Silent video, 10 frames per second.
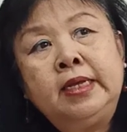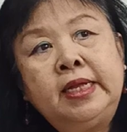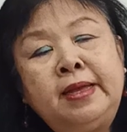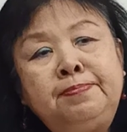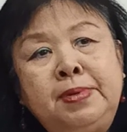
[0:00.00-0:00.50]

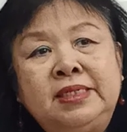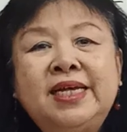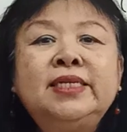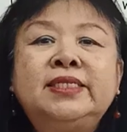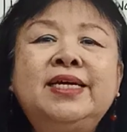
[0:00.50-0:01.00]
And
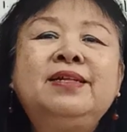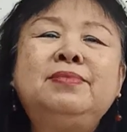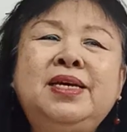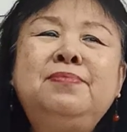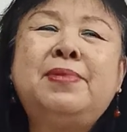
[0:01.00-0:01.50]
besides that,
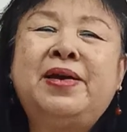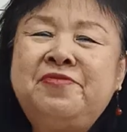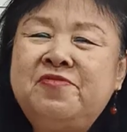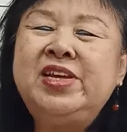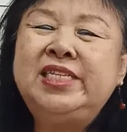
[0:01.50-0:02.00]
in my
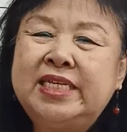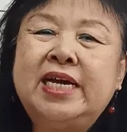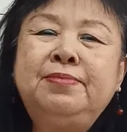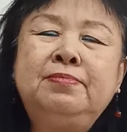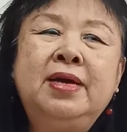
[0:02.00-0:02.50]
free time,